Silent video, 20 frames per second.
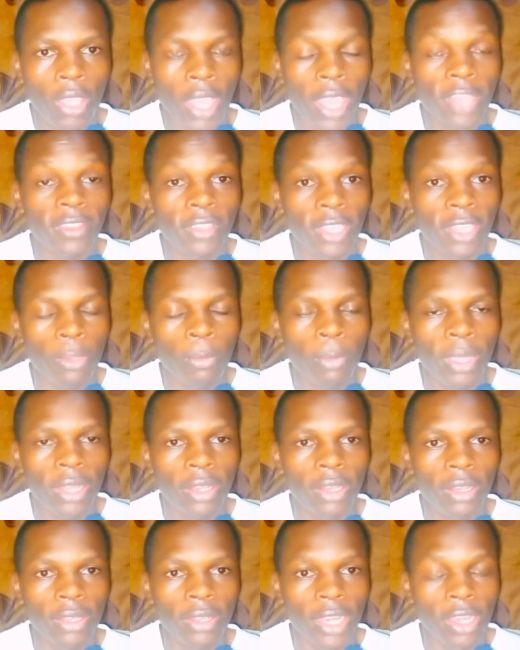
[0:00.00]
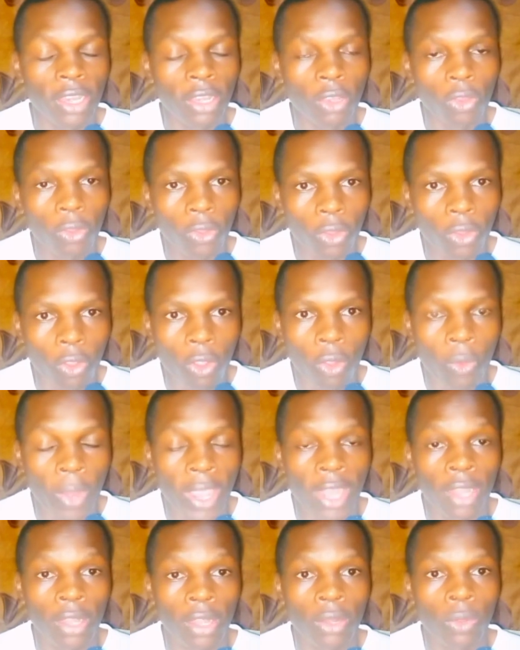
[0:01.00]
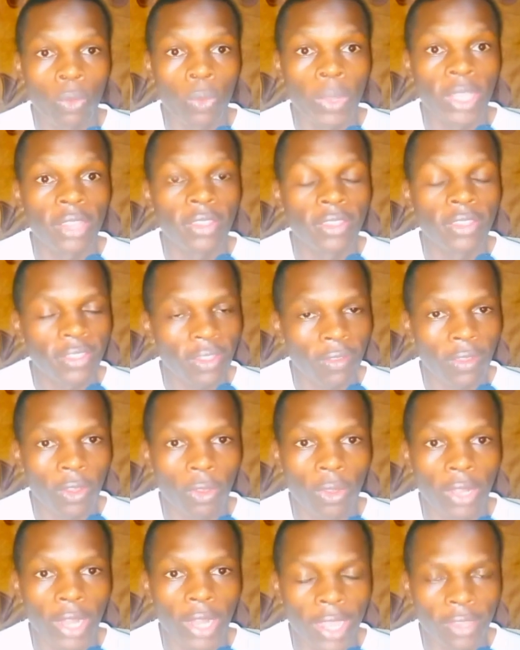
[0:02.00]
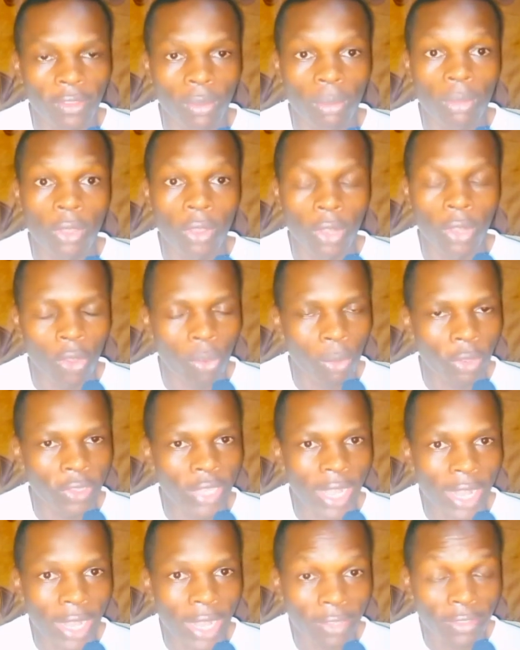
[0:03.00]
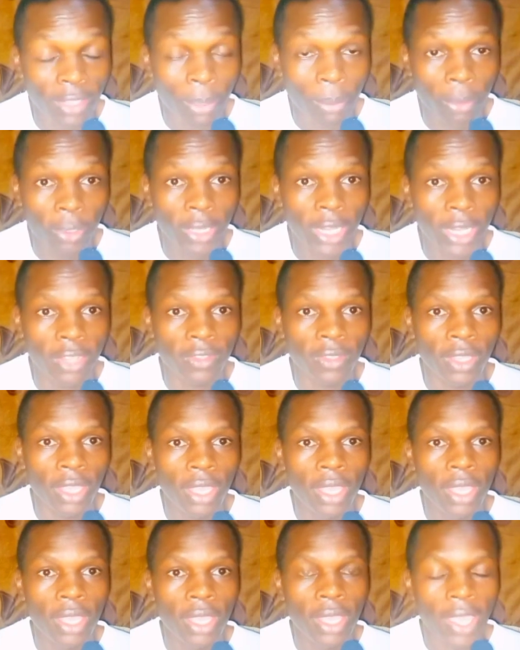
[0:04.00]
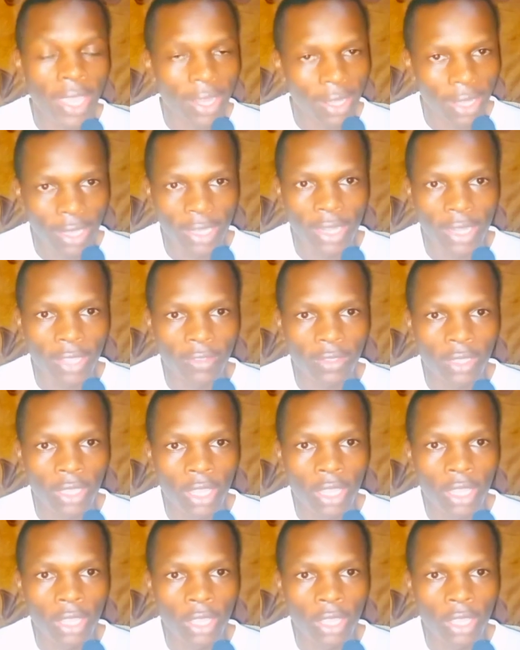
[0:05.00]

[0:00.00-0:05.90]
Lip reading: a statement that did not go well with several Azimio Lomoja Alliance supporters and leaders.